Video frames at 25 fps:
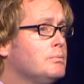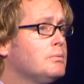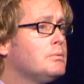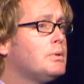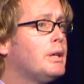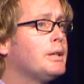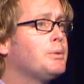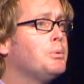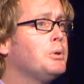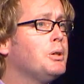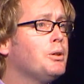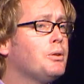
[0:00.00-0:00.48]

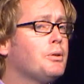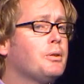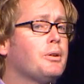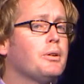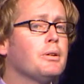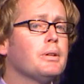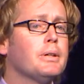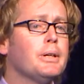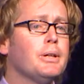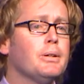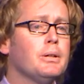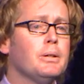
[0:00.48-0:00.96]
like we heard
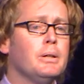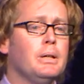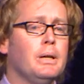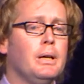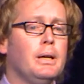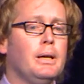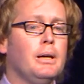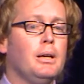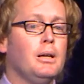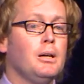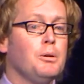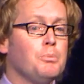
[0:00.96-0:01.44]
earlier,
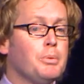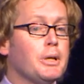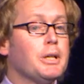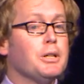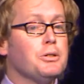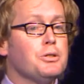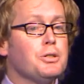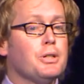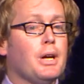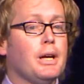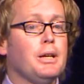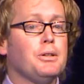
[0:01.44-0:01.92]
but
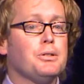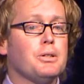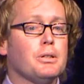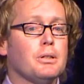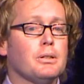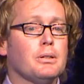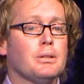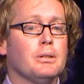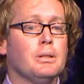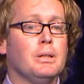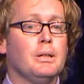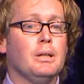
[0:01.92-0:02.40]
it's
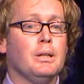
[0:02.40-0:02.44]
changing.